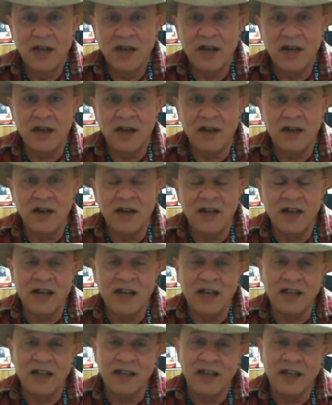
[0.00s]
Uh, and
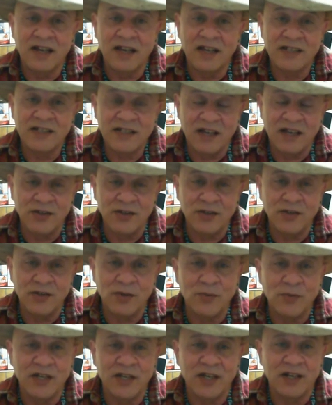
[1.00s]
I and I tell you
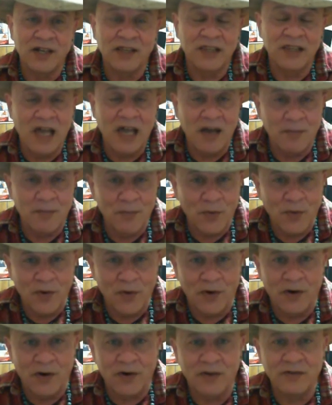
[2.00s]
that we get a lot
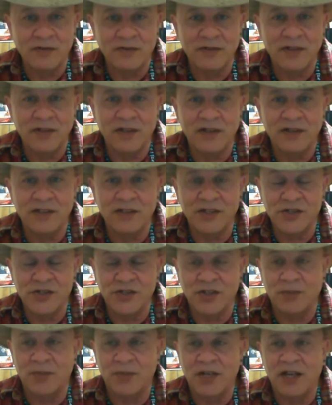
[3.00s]
more uh,
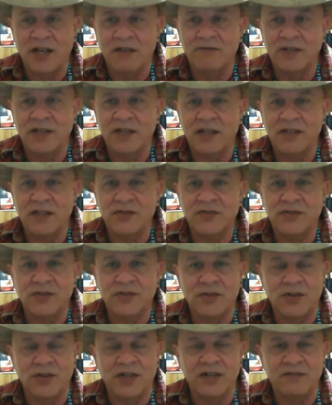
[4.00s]
legitimate evidence
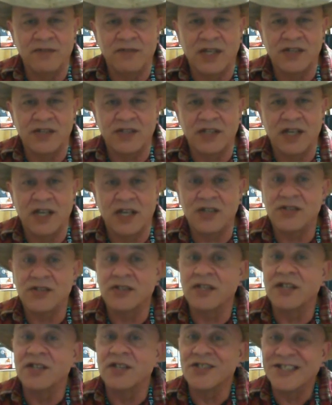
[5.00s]
during an investigation
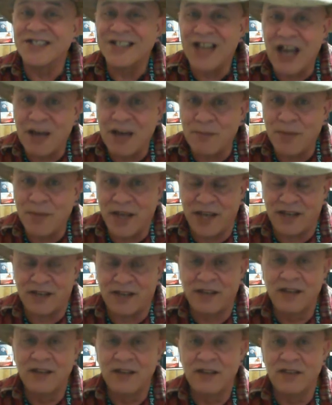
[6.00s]
that does not make
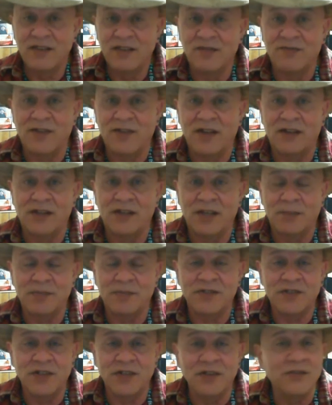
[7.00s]
the final
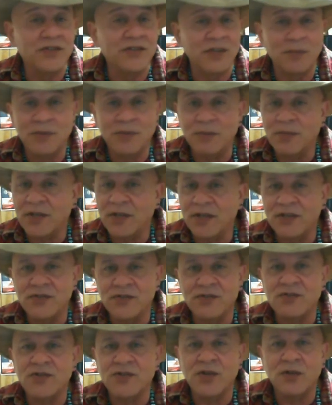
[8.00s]
episode simply because
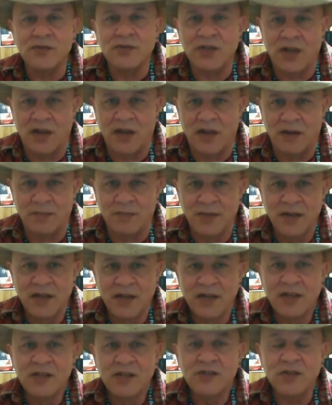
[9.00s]
there's no time.
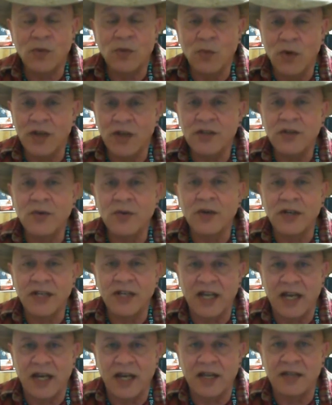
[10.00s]
So what you are
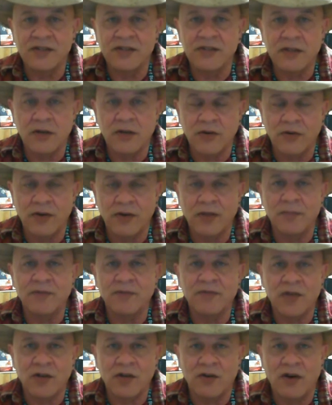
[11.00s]
getting is the cream
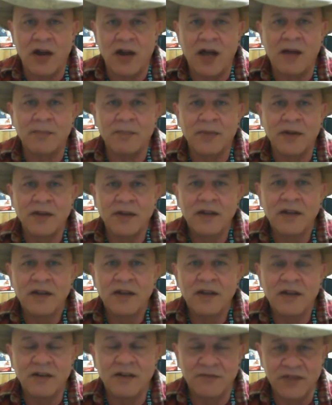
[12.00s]
of the crop
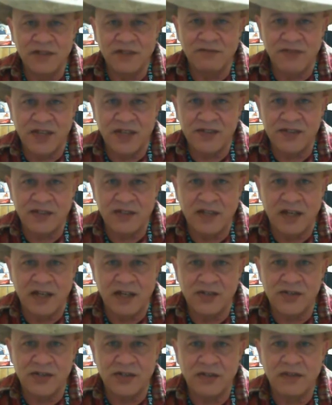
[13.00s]
of the
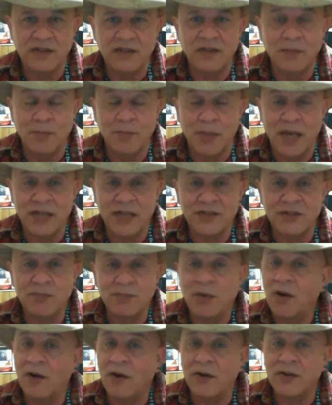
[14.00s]
investigation, the best
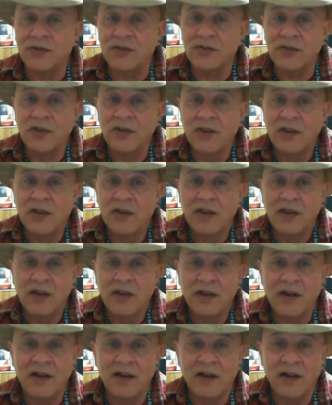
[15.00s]
parts.
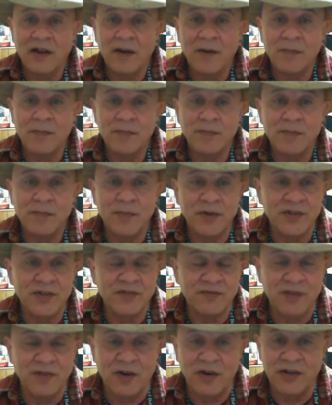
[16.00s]
Um, but as
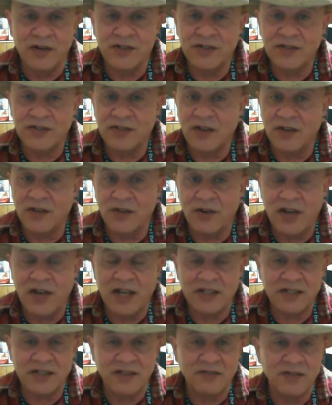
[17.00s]
far as other
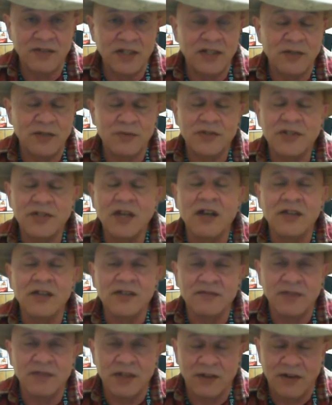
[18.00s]
activity, there was tons
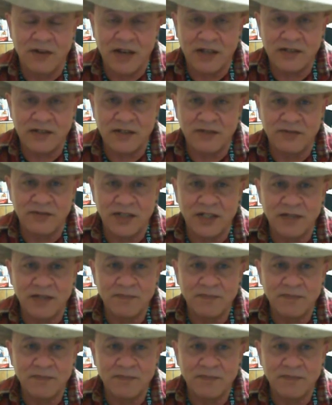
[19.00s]
of other activity.